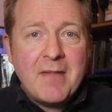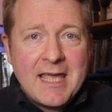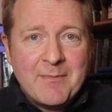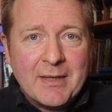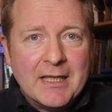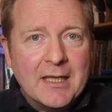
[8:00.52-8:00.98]

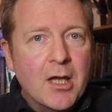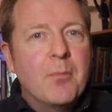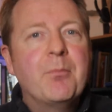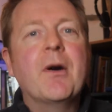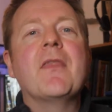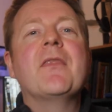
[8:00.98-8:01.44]
maybe,
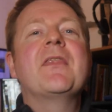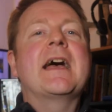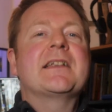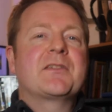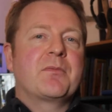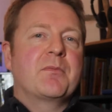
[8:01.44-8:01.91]
but
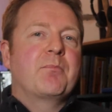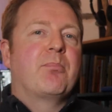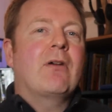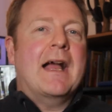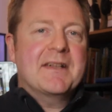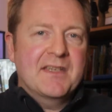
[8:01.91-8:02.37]
let's
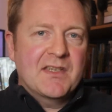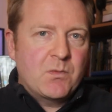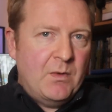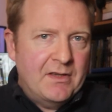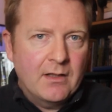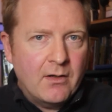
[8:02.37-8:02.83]
practice
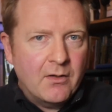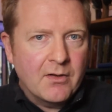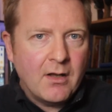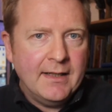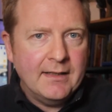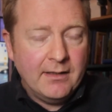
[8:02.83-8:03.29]
with the long
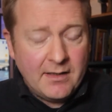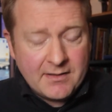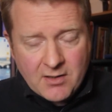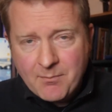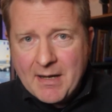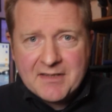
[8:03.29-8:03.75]
line. Let's
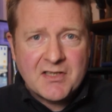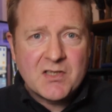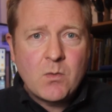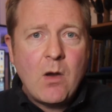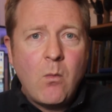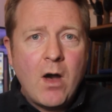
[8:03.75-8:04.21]
go back to
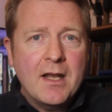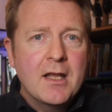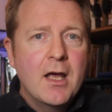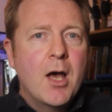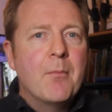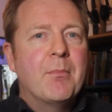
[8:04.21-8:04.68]
square one,
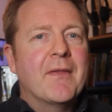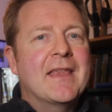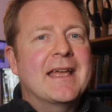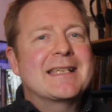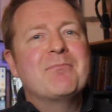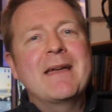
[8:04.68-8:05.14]
but
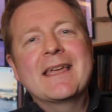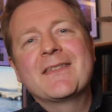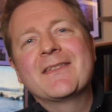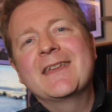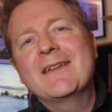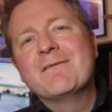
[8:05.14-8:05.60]
let's
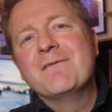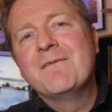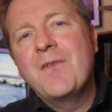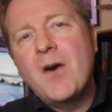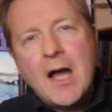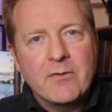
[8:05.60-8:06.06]
make the
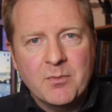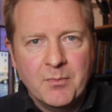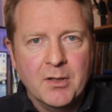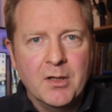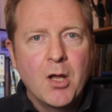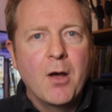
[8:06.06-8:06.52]

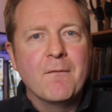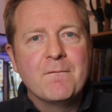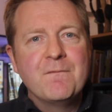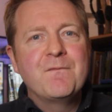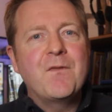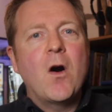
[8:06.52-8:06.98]
environment
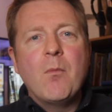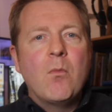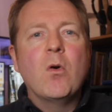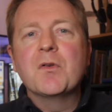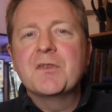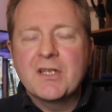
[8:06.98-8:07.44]
far
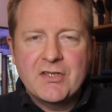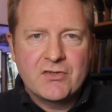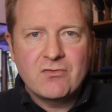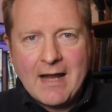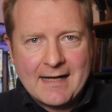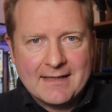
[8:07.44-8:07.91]
more
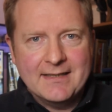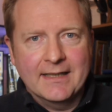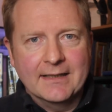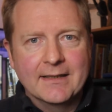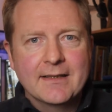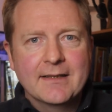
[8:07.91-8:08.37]

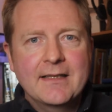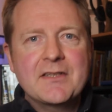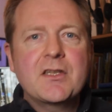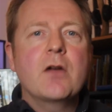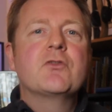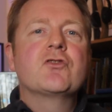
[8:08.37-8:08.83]
distracting.
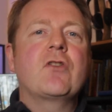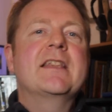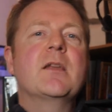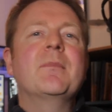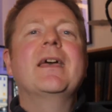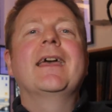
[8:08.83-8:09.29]
Let's go
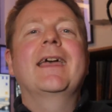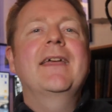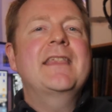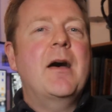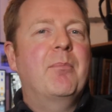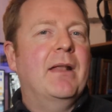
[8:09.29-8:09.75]
train them
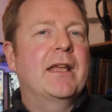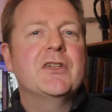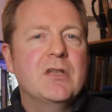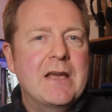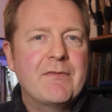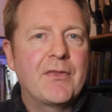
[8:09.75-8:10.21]
in that
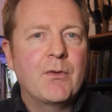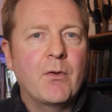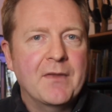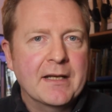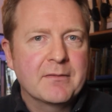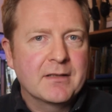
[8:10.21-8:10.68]
place you never
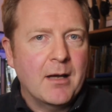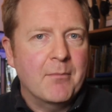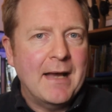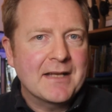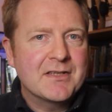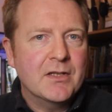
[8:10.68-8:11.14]
thought they'd come back